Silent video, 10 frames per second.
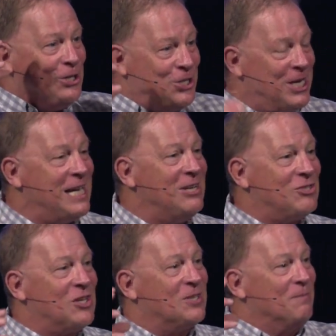
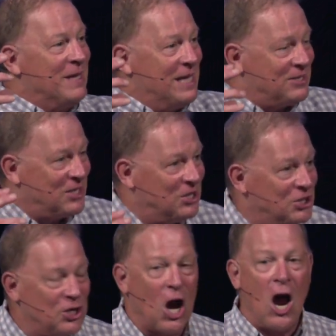Jesus is
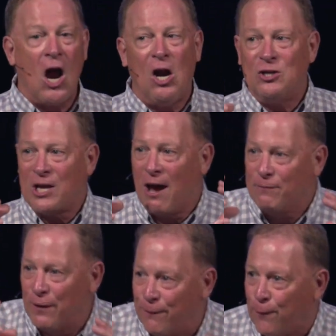in charge
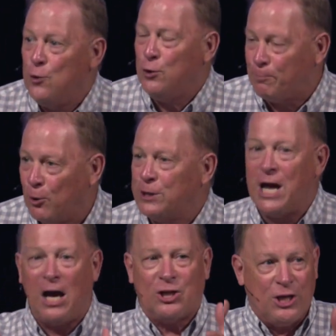of the fruit
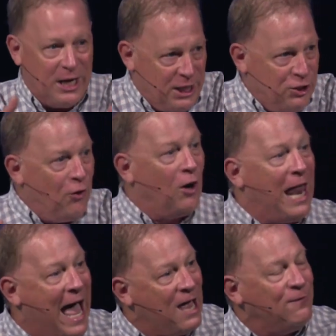production in
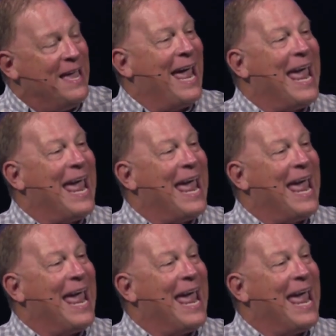your life